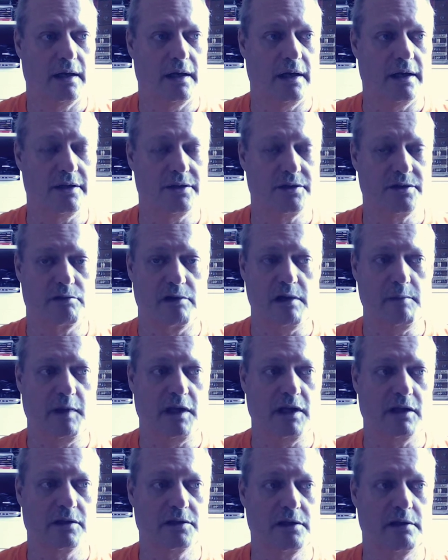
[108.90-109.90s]

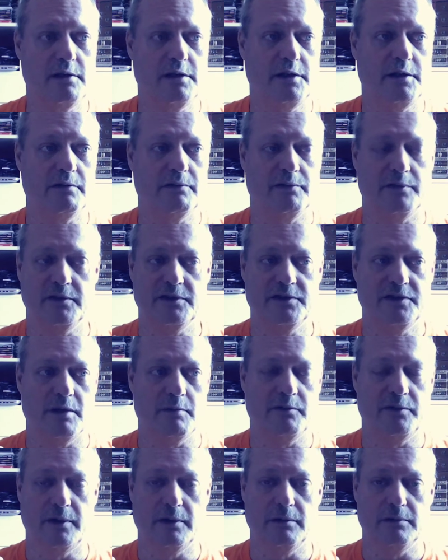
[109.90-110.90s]
streaming alternative for
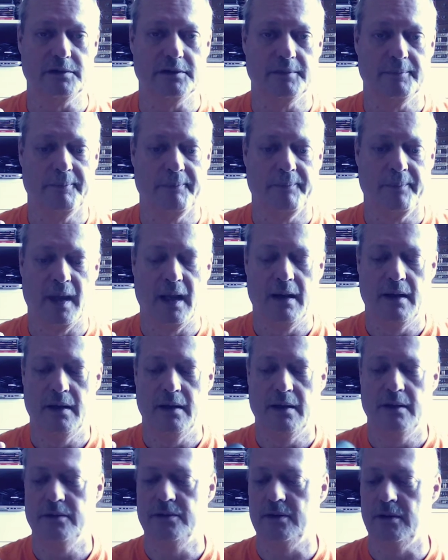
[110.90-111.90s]
some folks.
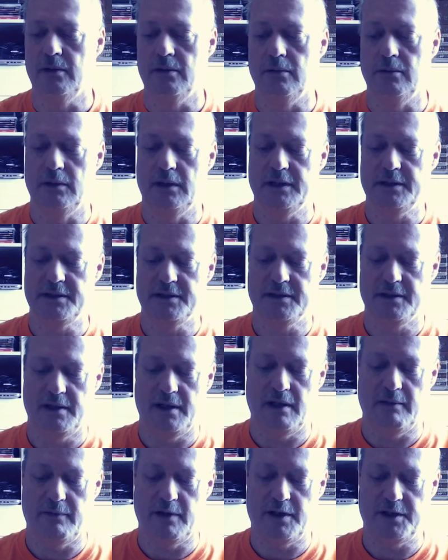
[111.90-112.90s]
So let's
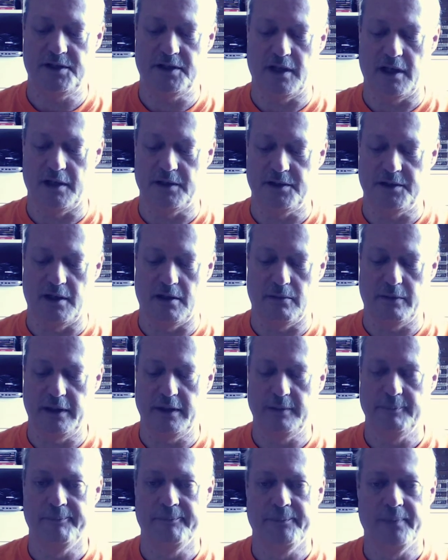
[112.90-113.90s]
give it a shot, shall
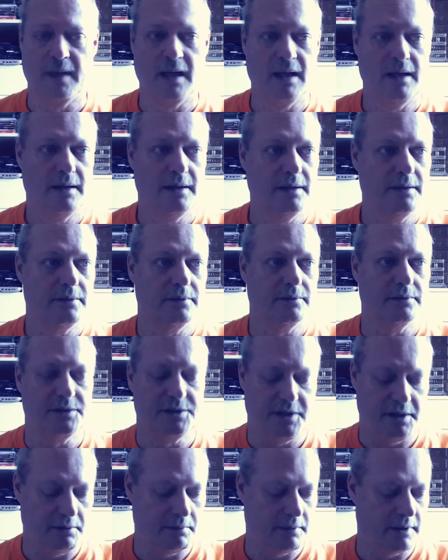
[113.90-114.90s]
we? We'll
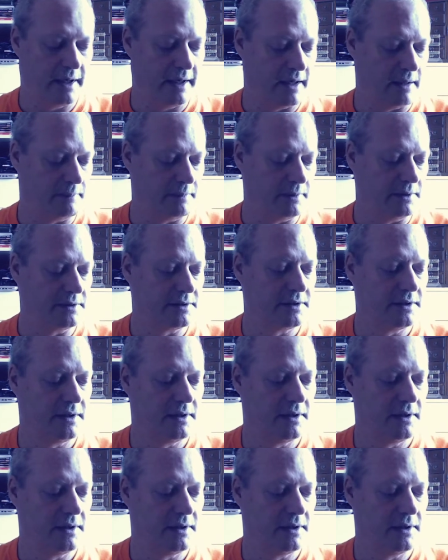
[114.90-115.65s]
see what happens.